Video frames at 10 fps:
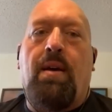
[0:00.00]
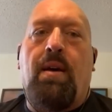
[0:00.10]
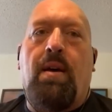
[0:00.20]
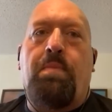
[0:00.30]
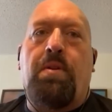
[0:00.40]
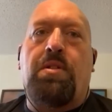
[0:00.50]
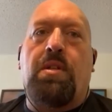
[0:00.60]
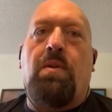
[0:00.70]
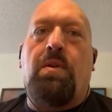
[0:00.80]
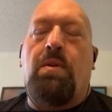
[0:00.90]
uh,
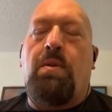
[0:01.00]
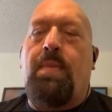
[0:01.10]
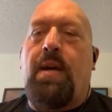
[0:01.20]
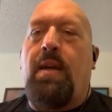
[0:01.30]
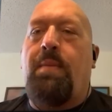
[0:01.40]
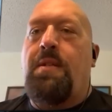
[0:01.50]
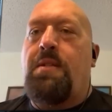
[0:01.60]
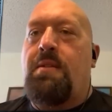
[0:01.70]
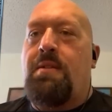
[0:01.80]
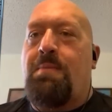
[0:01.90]
persona or my
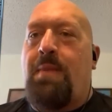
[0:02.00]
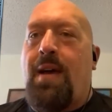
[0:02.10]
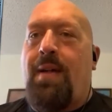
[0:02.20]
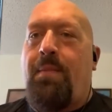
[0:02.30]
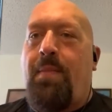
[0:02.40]
image is bad.